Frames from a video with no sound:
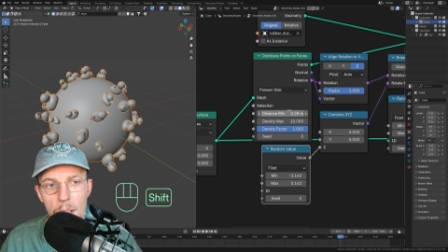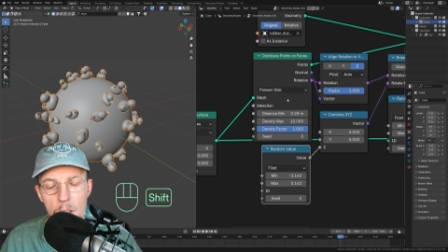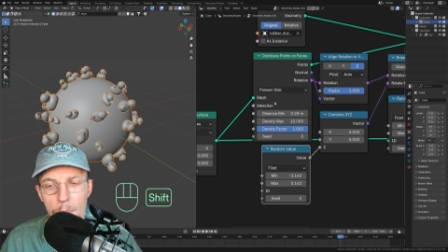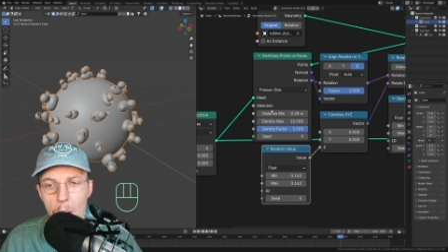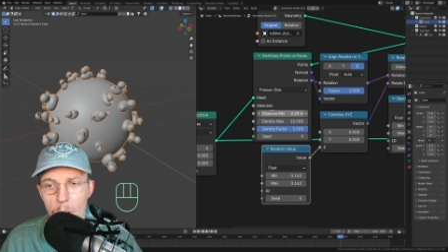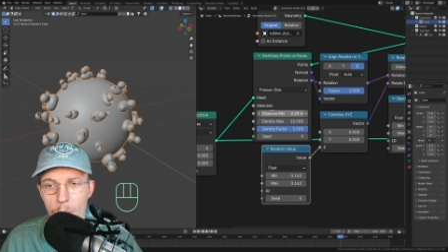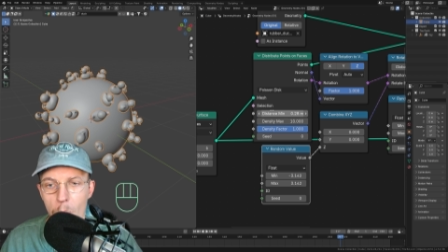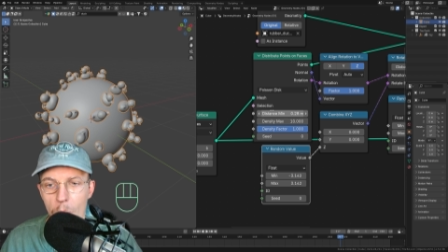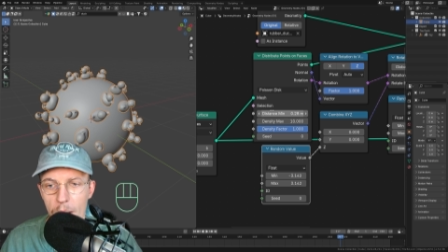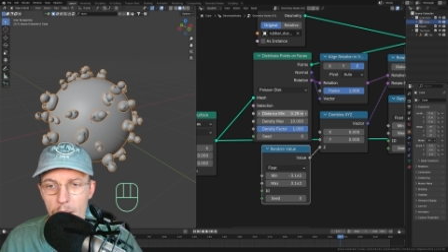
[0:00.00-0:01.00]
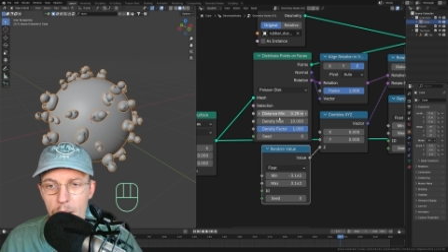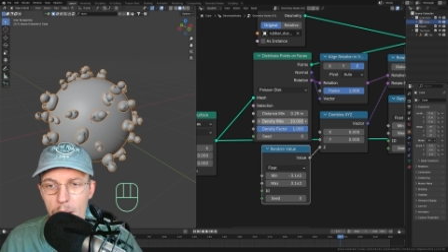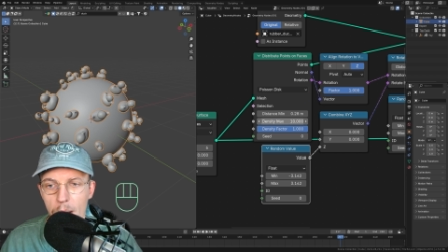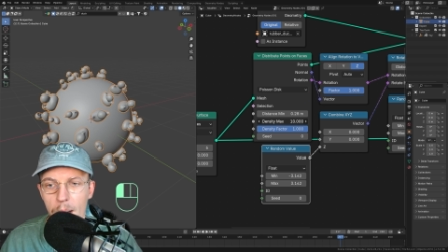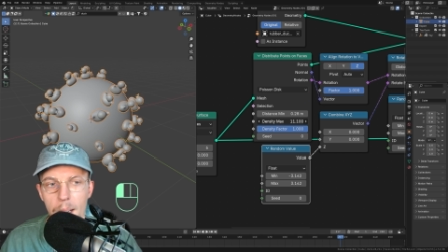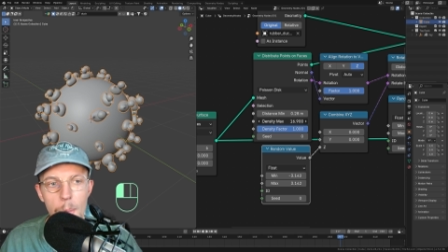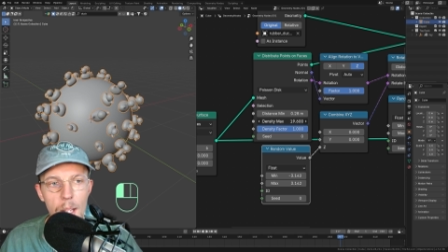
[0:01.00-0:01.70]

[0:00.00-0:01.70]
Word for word: the spawned points. We can now